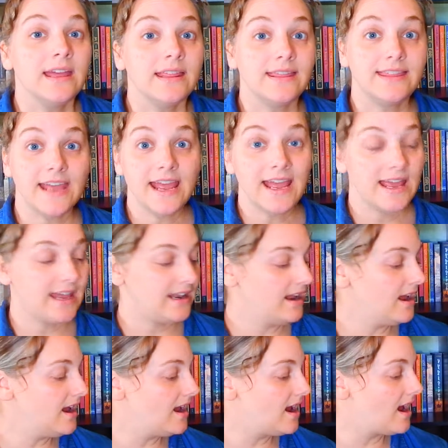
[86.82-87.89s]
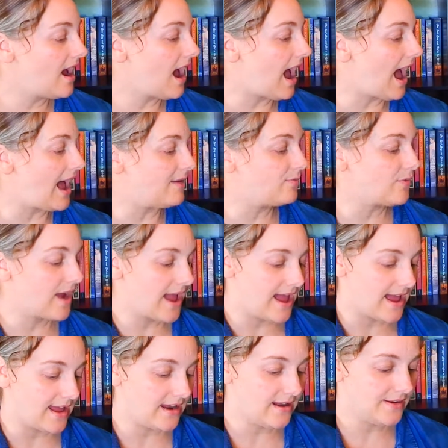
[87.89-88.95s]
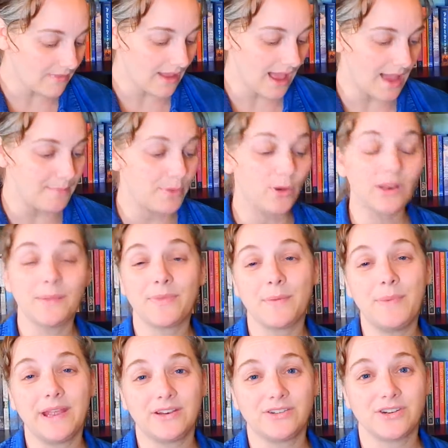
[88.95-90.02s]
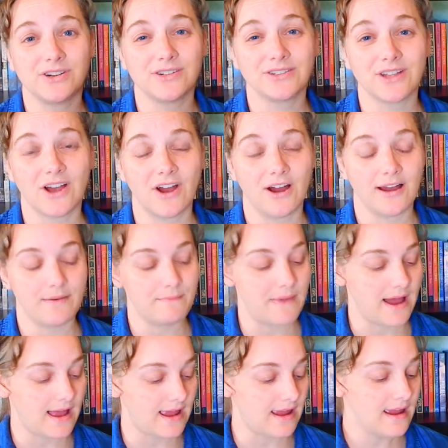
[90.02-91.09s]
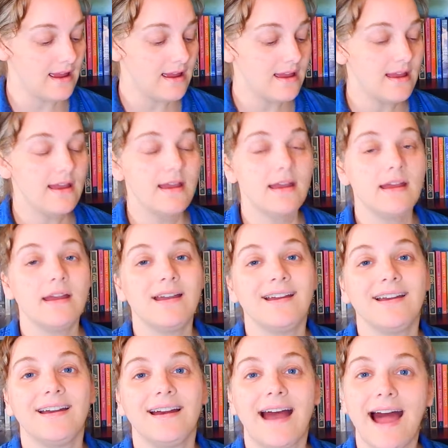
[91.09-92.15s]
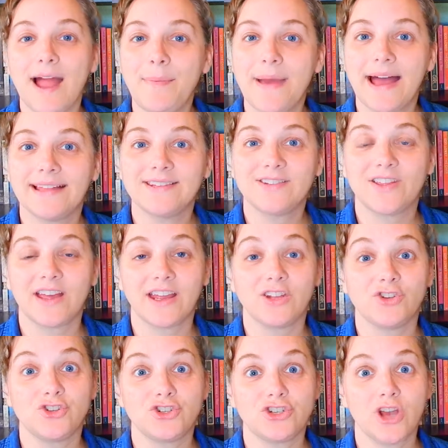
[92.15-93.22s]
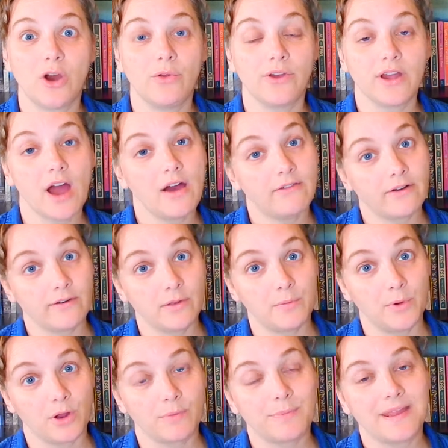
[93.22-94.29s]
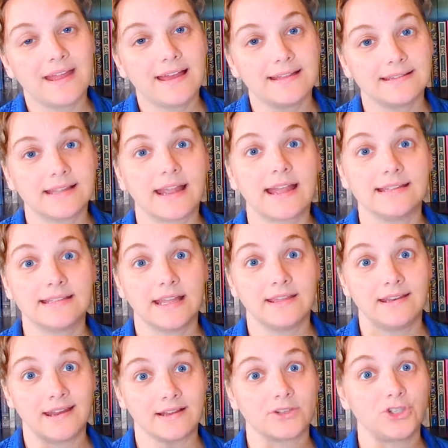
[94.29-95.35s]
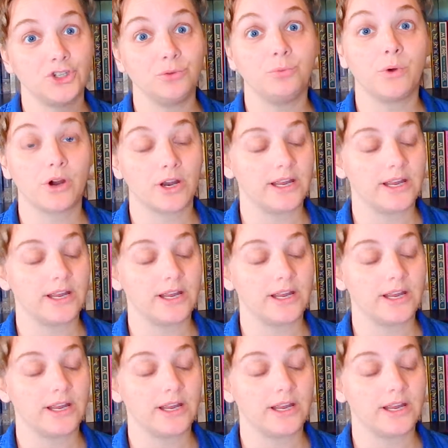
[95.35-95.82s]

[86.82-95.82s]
Then I pulled up the pictures on my iPad so that I could show the cover of the book because, like I said, the next 2 were